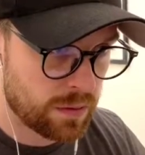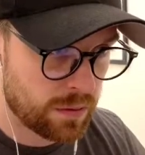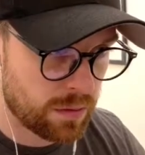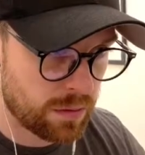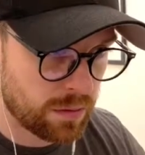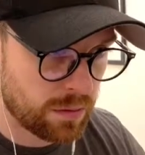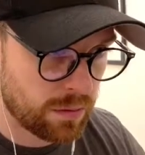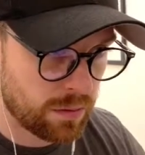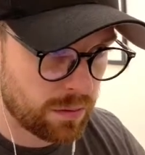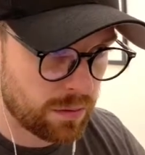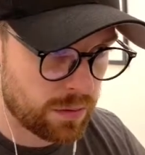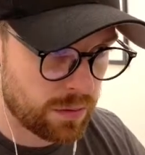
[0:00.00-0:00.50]

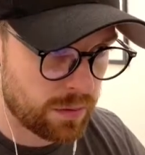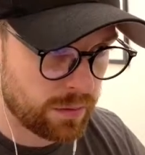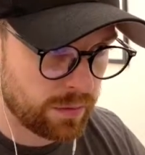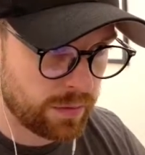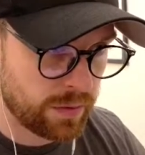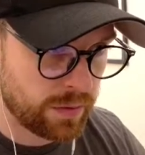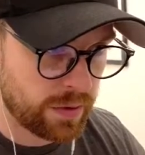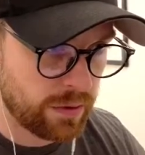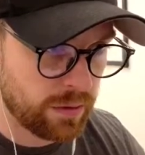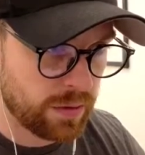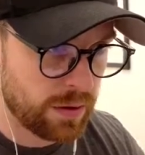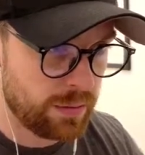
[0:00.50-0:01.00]
Or,
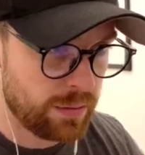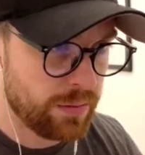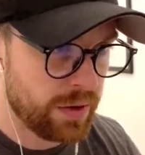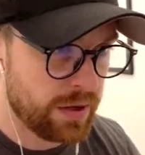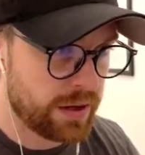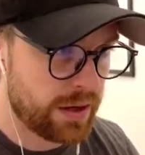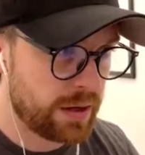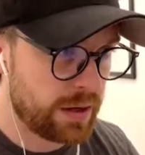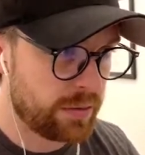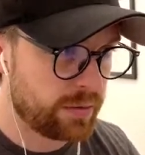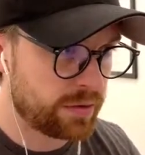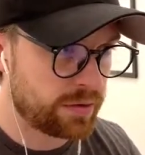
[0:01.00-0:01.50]
no, I'm
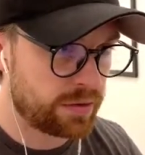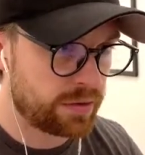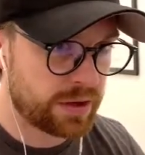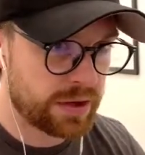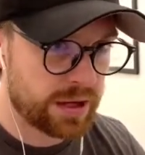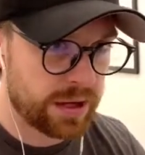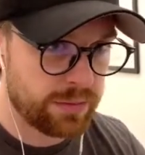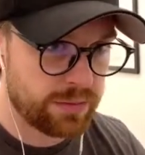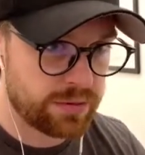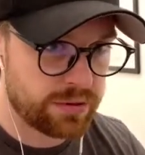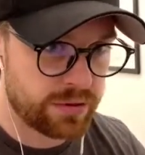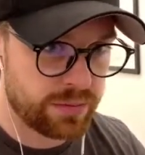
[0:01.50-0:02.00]
not able to
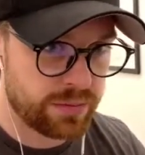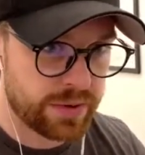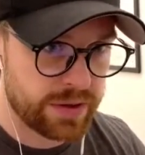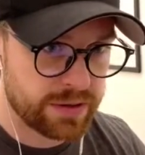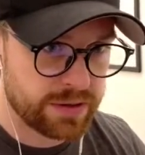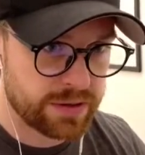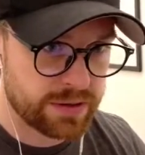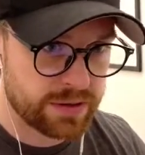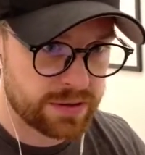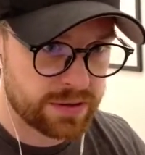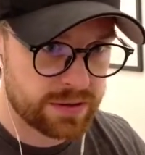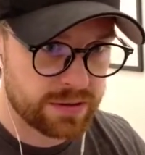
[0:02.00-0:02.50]
capture
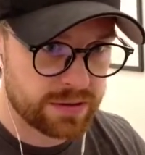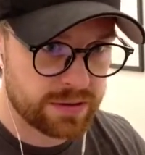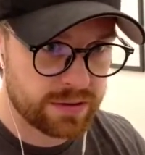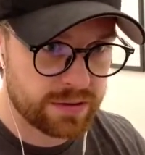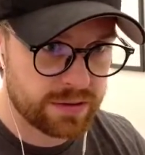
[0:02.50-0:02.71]
peasants.